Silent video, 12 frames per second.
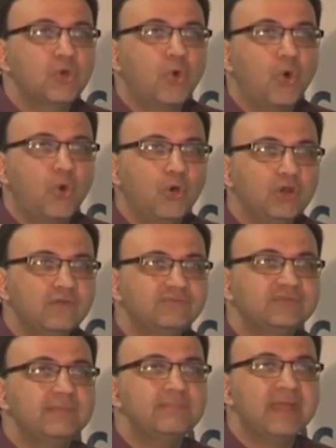all
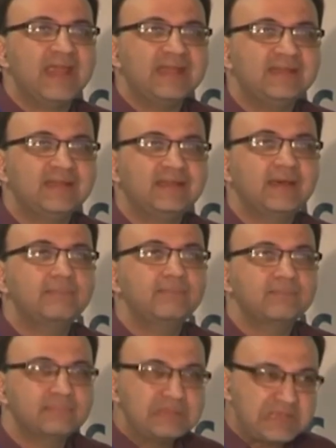of them ended
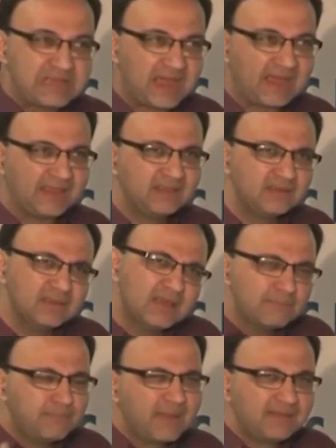up dying,
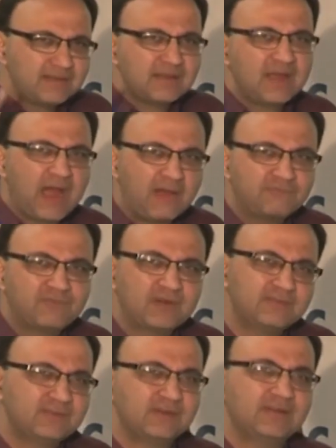but after
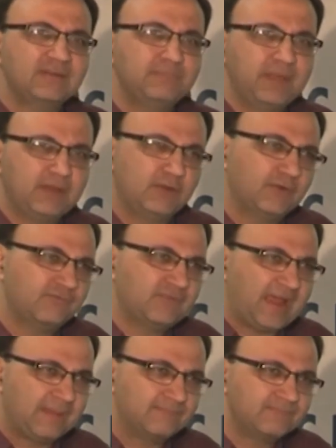a certain period of
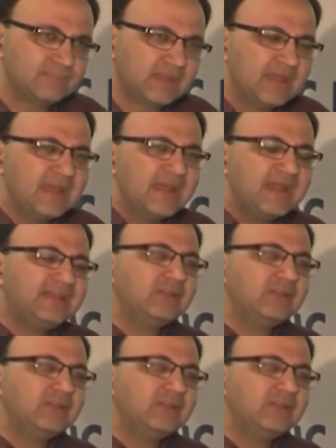time. It